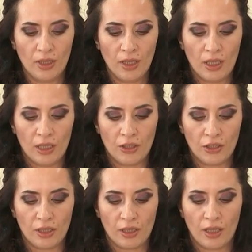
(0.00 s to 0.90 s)
Then the
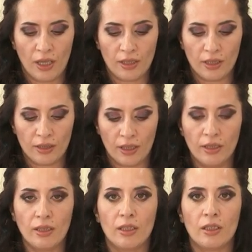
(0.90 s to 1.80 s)
speaker referred to the
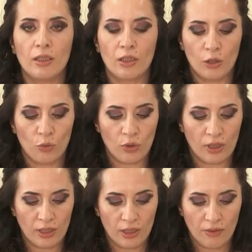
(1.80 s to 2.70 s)
speech of Mr.
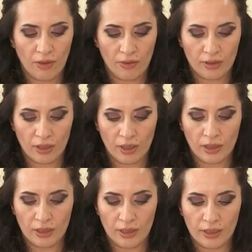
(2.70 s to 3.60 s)
Armenia Gabrahamian,
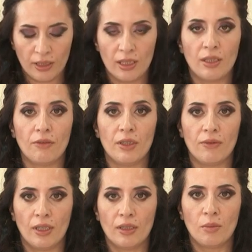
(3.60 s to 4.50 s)
the President of the
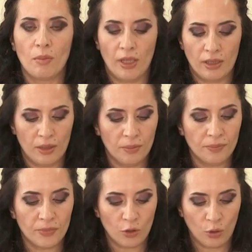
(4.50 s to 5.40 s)
National Council of the
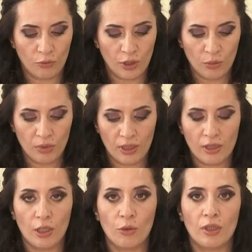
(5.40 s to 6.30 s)
Republic of Western
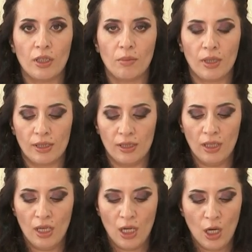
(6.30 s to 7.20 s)
Armenia.
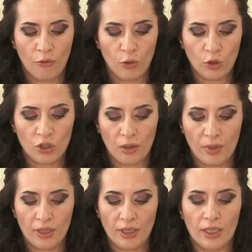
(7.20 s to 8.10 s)
The President
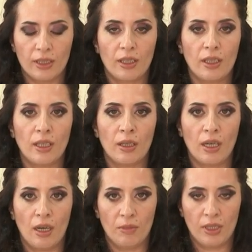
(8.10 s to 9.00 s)
mentioned the works carried
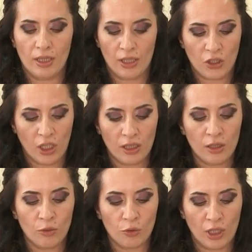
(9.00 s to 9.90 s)
out on the
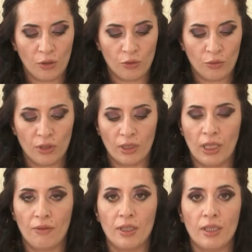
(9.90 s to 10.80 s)
agreement related to
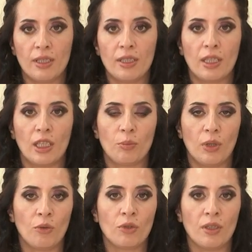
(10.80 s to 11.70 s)
genetic resources
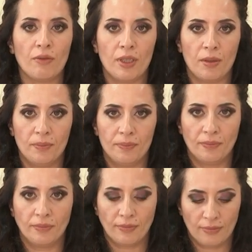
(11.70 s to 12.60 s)
and traditional
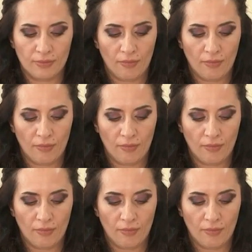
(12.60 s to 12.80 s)
knowledge.